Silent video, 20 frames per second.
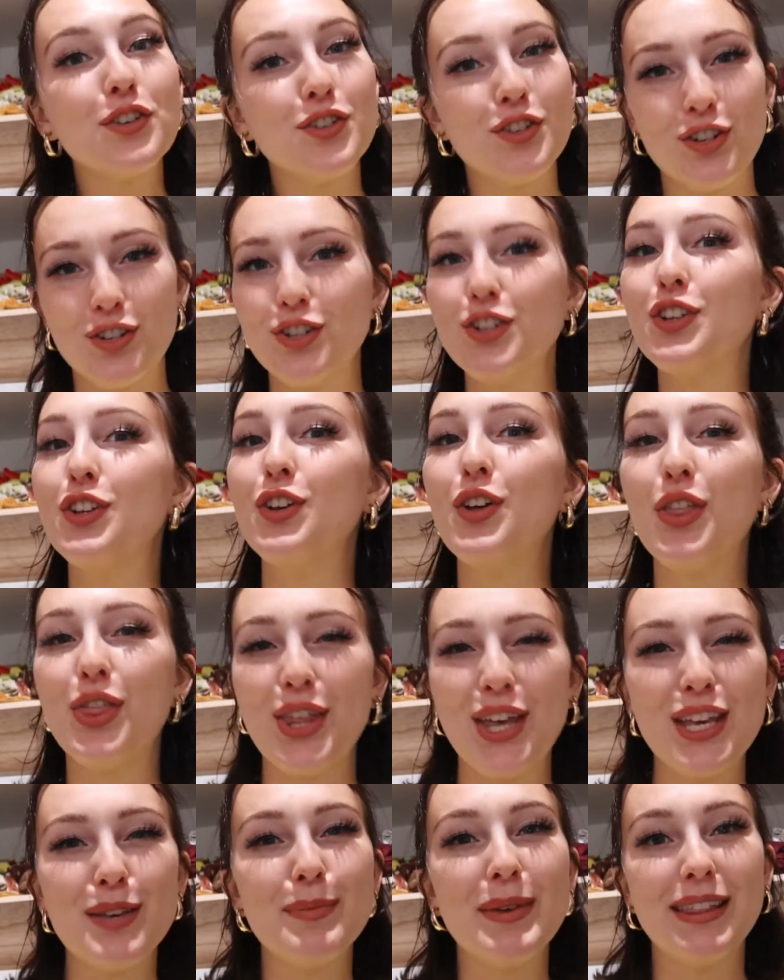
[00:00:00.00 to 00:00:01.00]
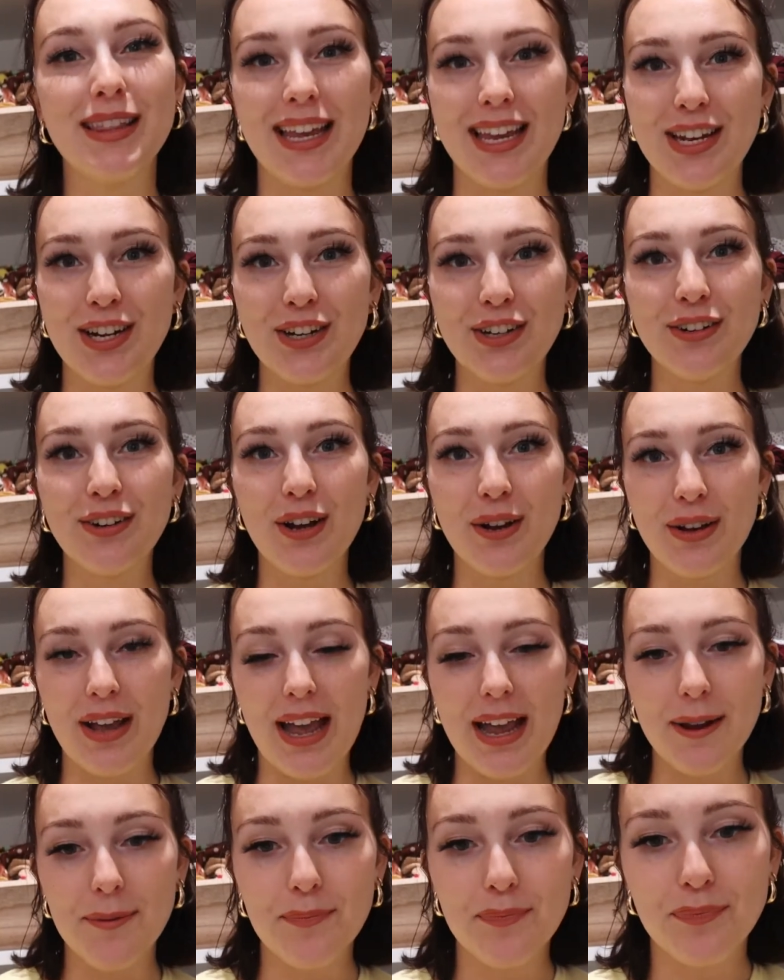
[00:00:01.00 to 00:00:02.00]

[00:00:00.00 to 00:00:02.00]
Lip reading: Just, you'll thank me later, okay?